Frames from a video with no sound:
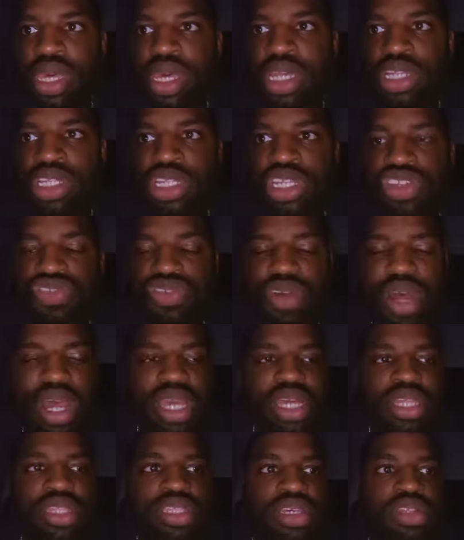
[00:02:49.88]
She's
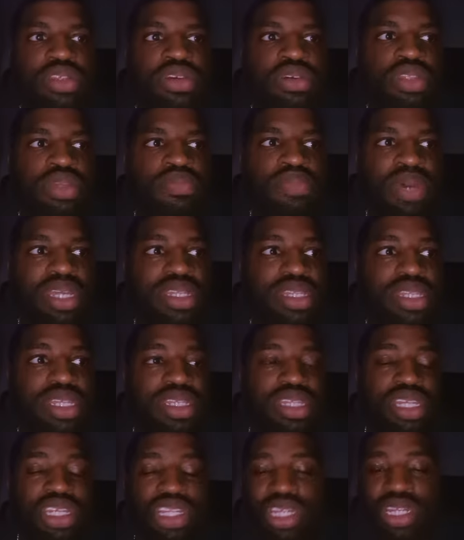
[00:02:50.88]
trying to do the best
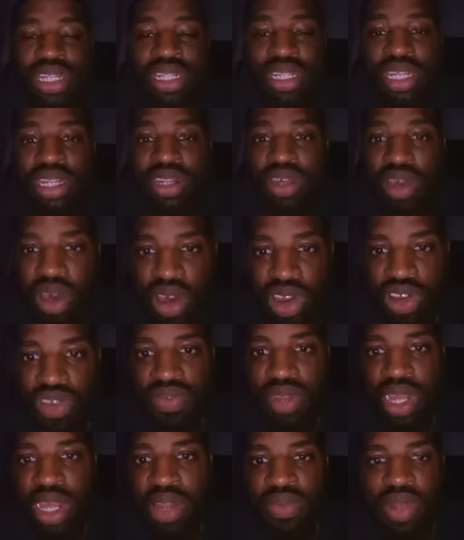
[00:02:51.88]
decisions in her
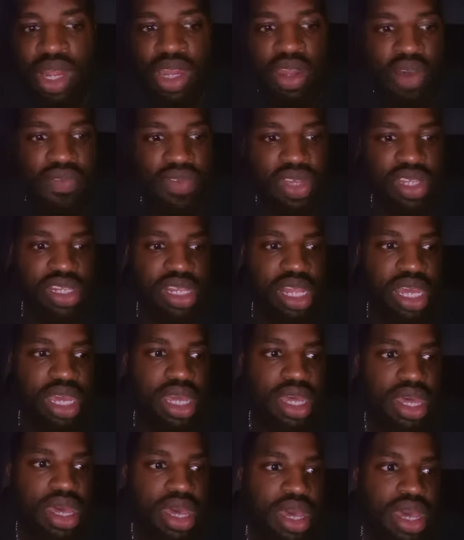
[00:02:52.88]
career, and
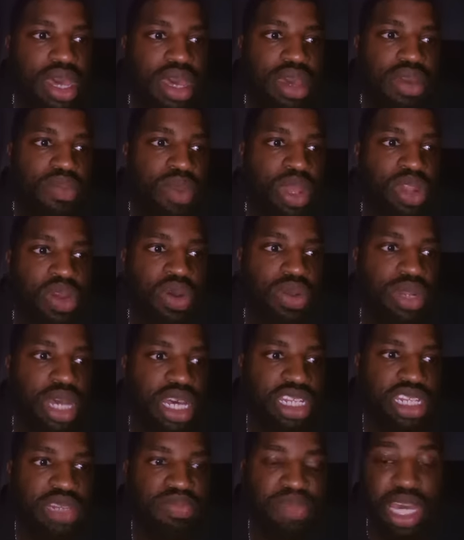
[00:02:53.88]
obviously, we know
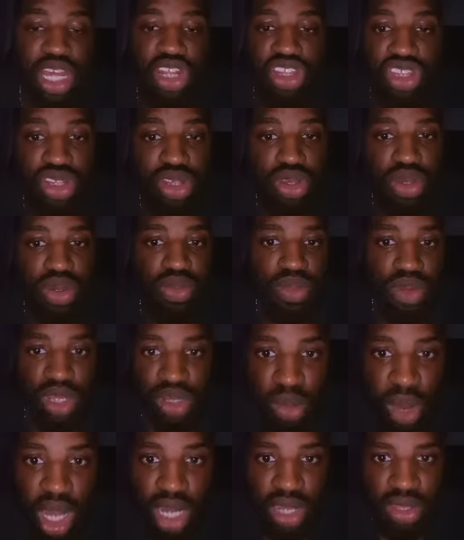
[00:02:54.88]
that Speed 2
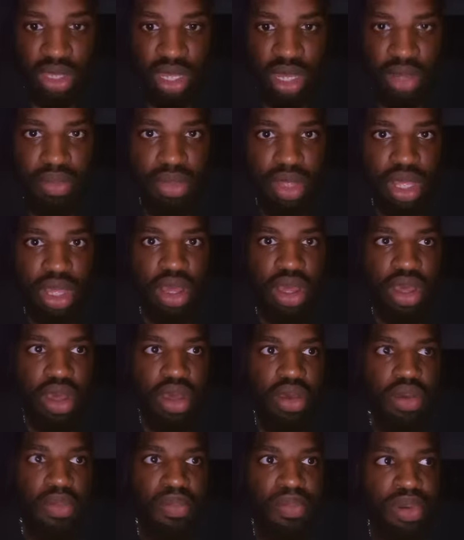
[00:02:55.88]
was one of them,
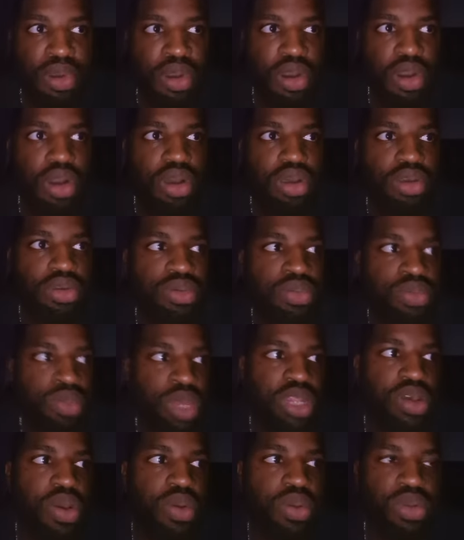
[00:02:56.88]
but
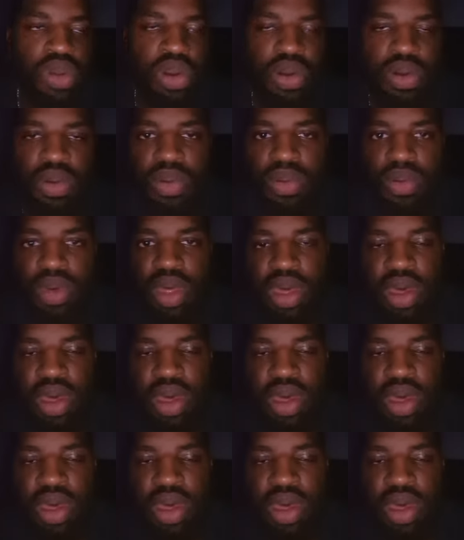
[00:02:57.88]
we don't know